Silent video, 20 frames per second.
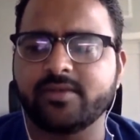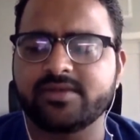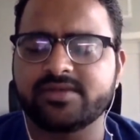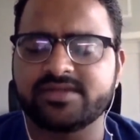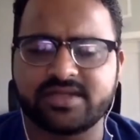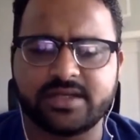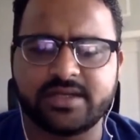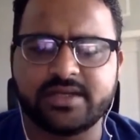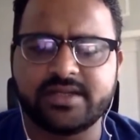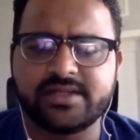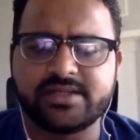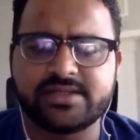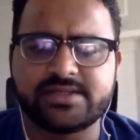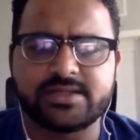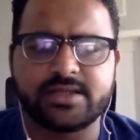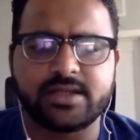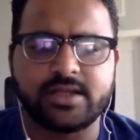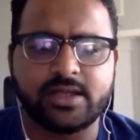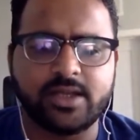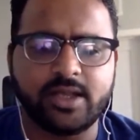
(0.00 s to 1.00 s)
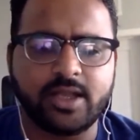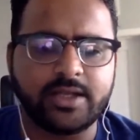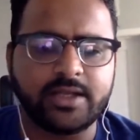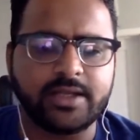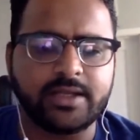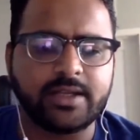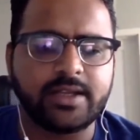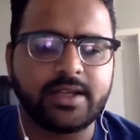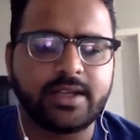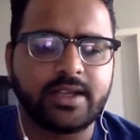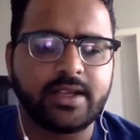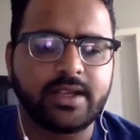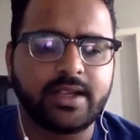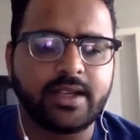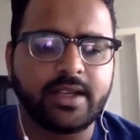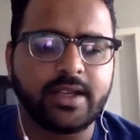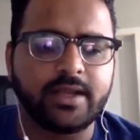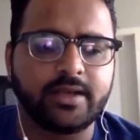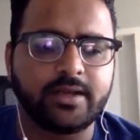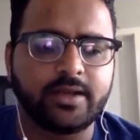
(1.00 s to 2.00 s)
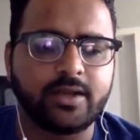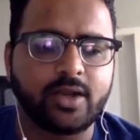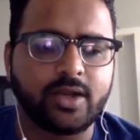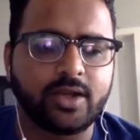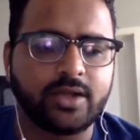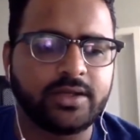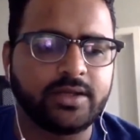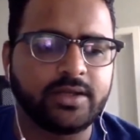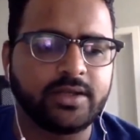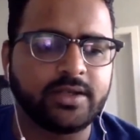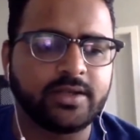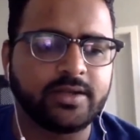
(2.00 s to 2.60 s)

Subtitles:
on studies a lot and not